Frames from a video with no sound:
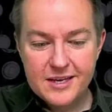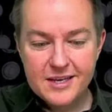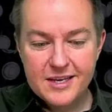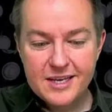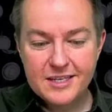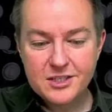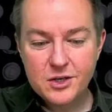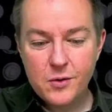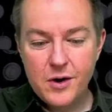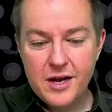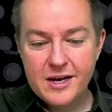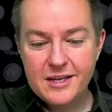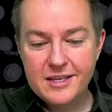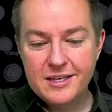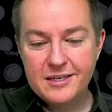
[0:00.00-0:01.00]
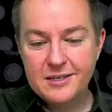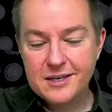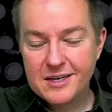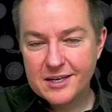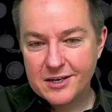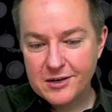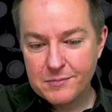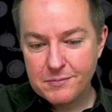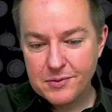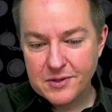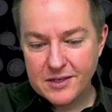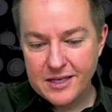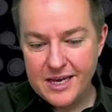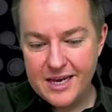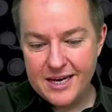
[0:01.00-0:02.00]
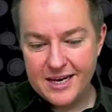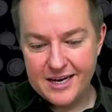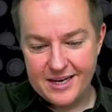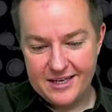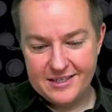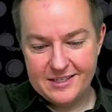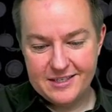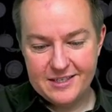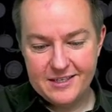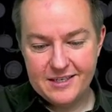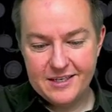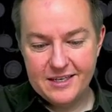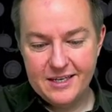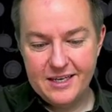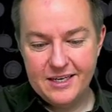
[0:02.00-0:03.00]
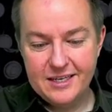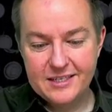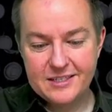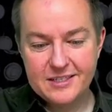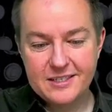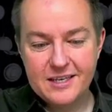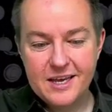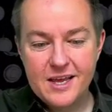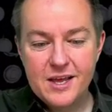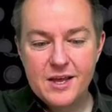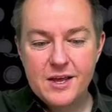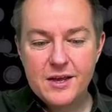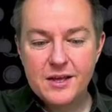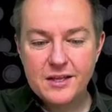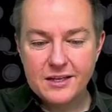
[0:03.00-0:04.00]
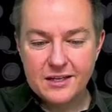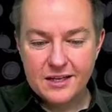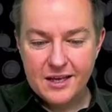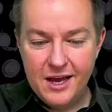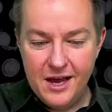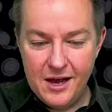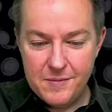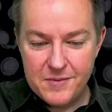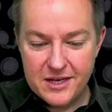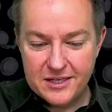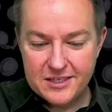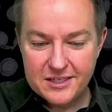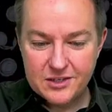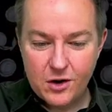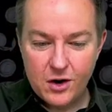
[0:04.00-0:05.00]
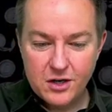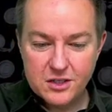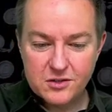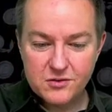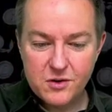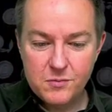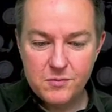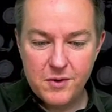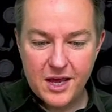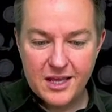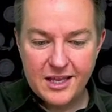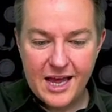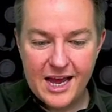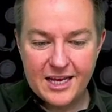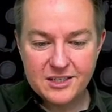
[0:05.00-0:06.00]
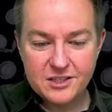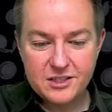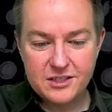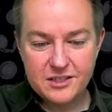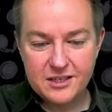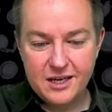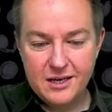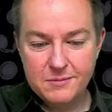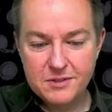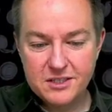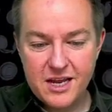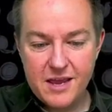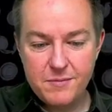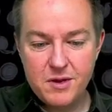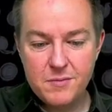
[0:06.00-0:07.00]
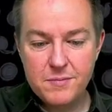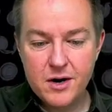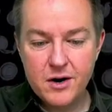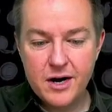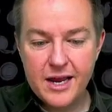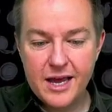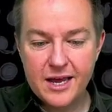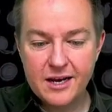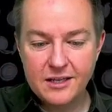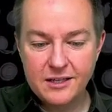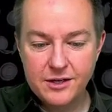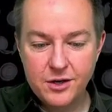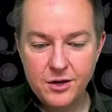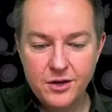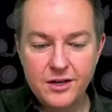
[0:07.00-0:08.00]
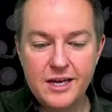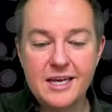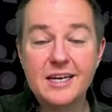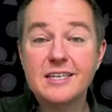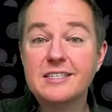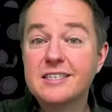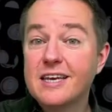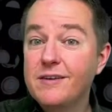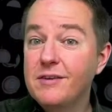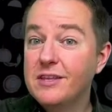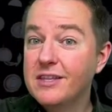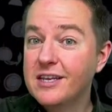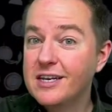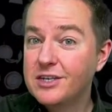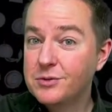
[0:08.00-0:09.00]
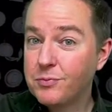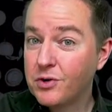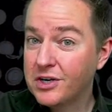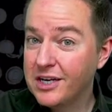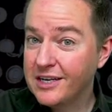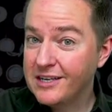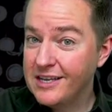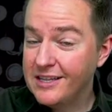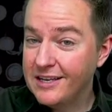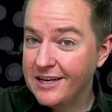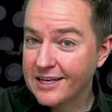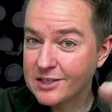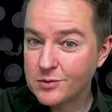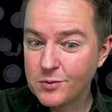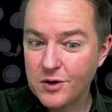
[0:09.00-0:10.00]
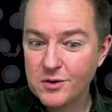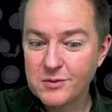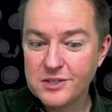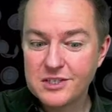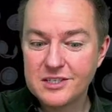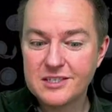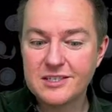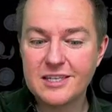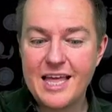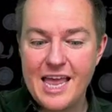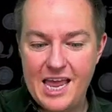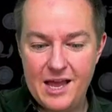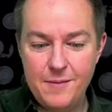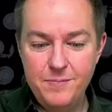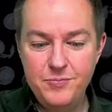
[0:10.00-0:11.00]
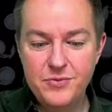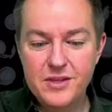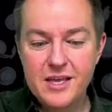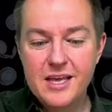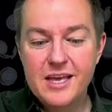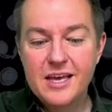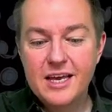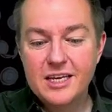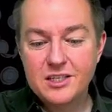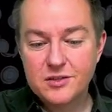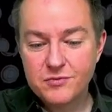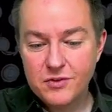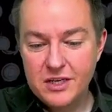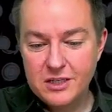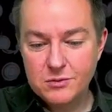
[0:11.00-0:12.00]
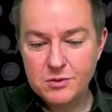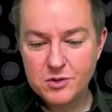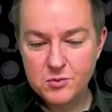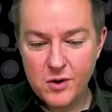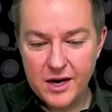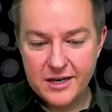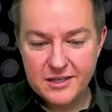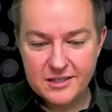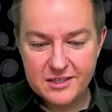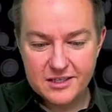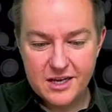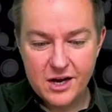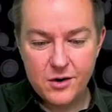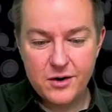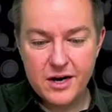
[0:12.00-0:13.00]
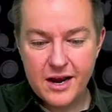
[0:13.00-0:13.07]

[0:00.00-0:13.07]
it's going and then completing it. It starts from my last statement, Mary had a little, and it's predicting the next word, which is lamb. Its fleece was white as snow, and